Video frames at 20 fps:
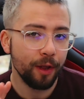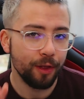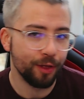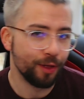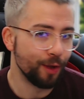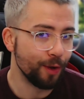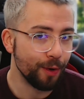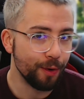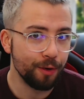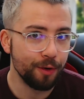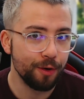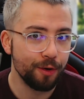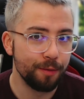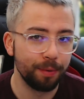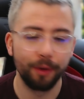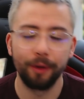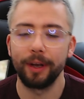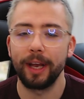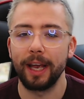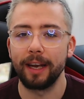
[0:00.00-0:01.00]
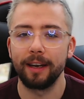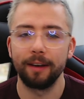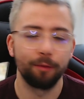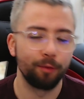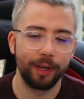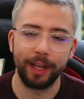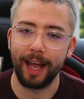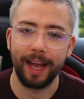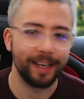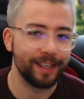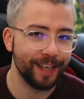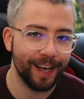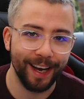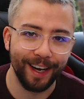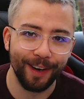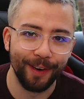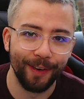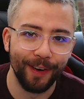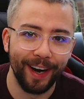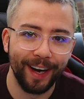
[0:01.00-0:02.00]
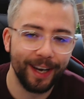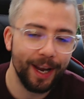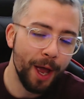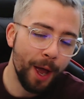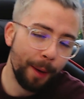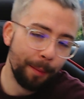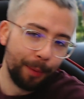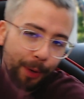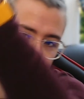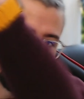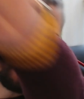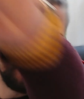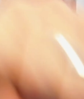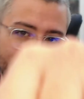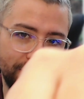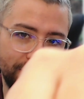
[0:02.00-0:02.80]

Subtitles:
new plugin. Really exciting, all right? Put your